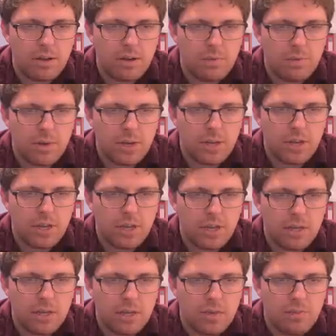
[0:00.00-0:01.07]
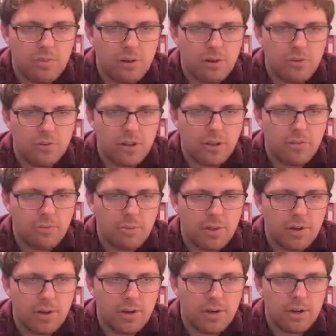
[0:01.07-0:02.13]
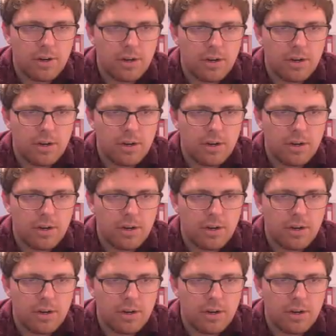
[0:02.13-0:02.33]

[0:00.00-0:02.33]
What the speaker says: We can use our Shade Splitter.